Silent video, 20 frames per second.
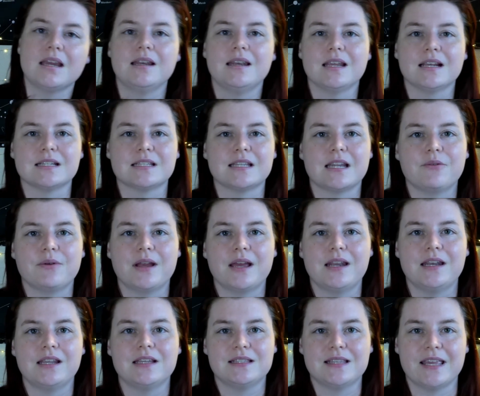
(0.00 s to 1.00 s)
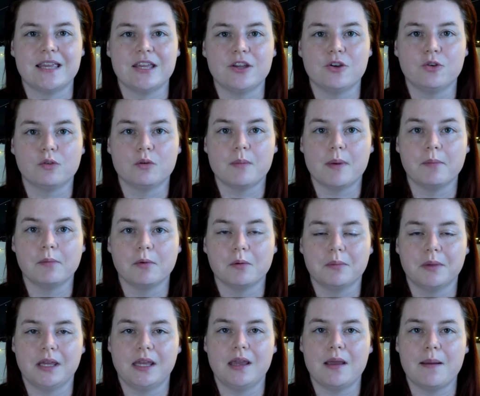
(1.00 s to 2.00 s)
Next, I read Say You'll Remember
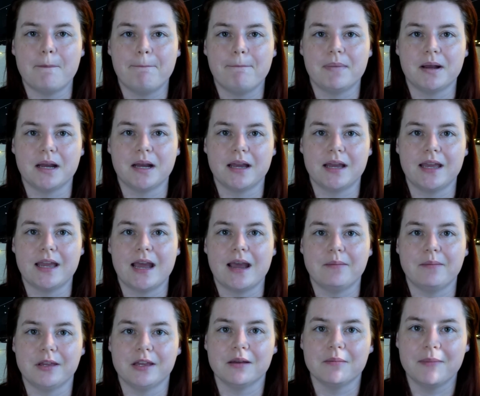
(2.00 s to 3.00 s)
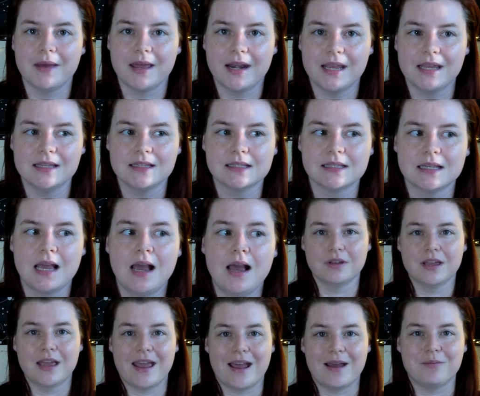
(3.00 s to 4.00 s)
Me by Abbi Jimenez.
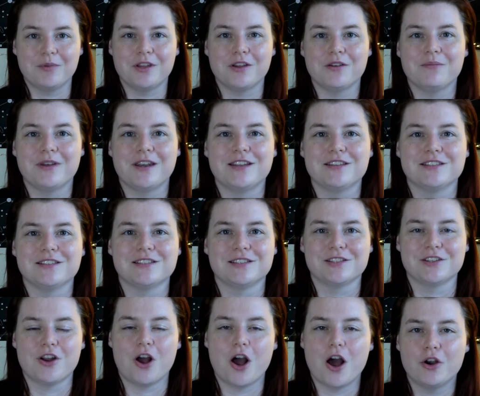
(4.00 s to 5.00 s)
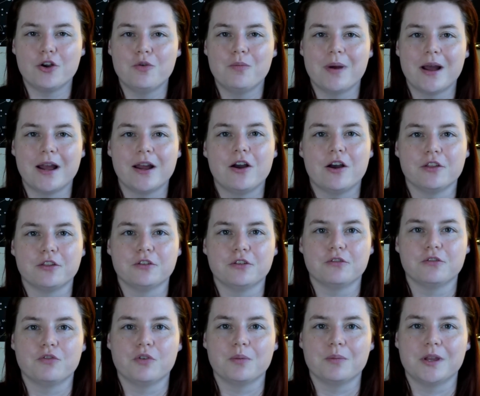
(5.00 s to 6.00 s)
Abbi Jimenez is an auto-buy author
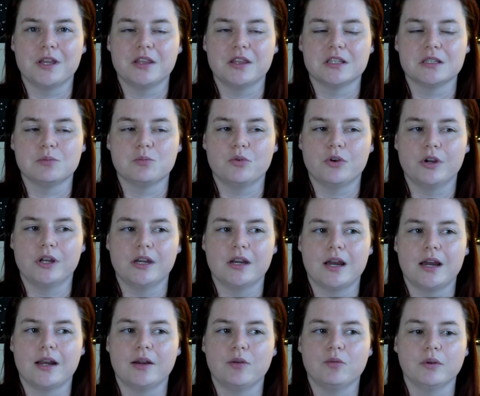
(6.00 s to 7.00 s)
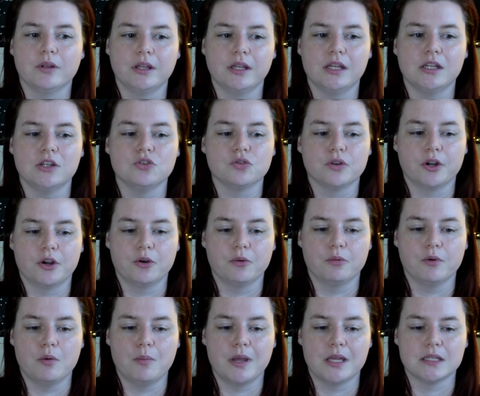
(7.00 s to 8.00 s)
for me at this point. I really enjoy her
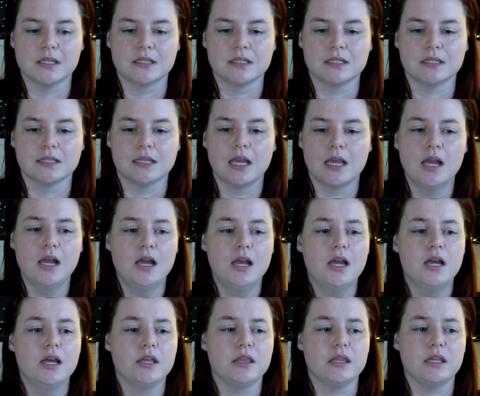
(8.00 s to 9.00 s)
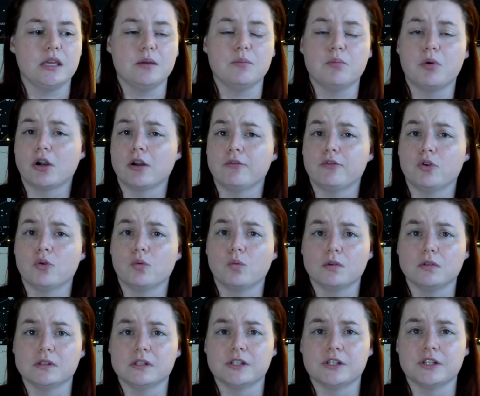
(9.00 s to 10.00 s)
romances. The Part of Your
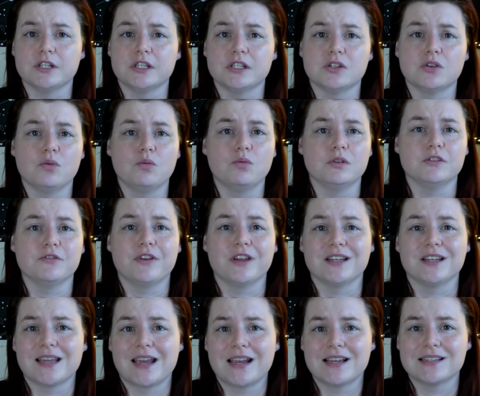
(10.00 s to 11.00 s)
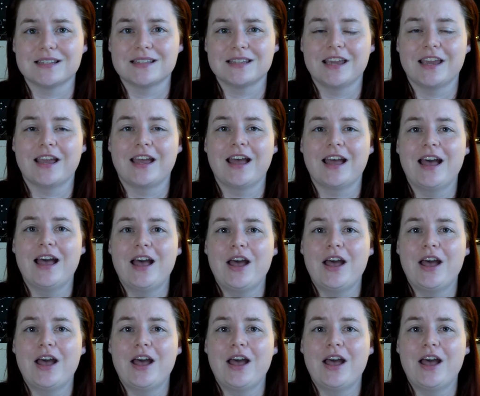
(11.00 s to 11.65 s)
World series was fantastic.